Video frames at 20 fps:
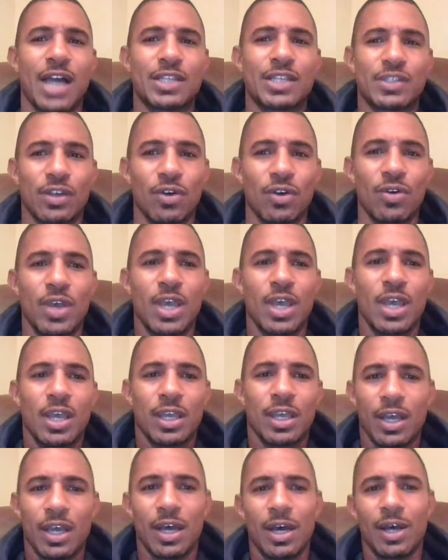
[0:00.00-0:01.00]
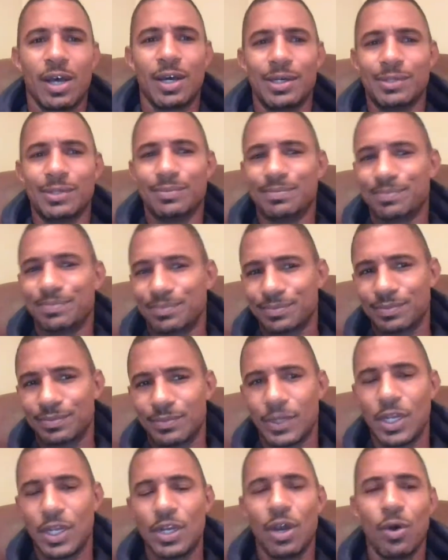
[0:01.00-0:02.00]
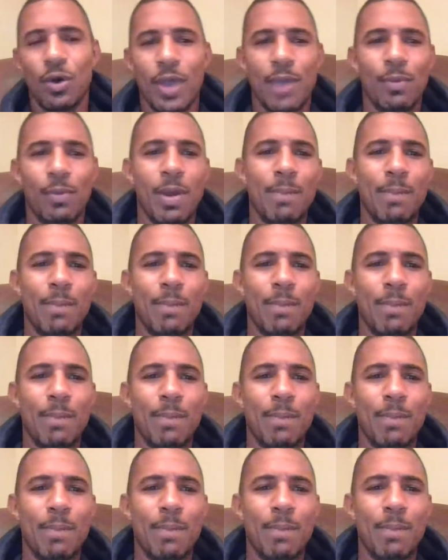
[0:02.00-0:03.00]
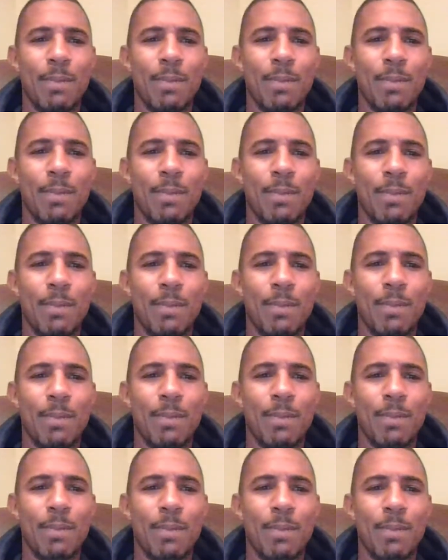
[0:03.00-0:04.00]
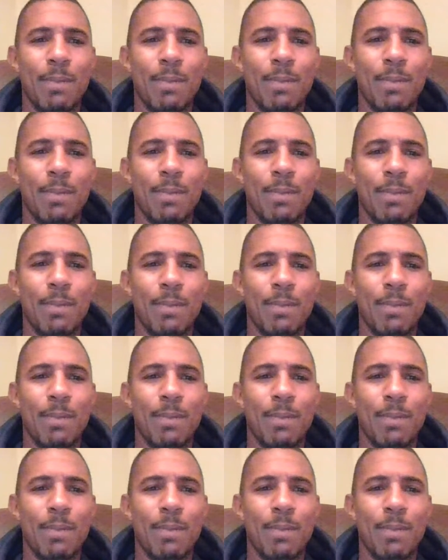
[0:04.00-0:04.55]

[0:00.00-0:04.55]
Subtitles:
So, and with Bud, he had the highest of expectations.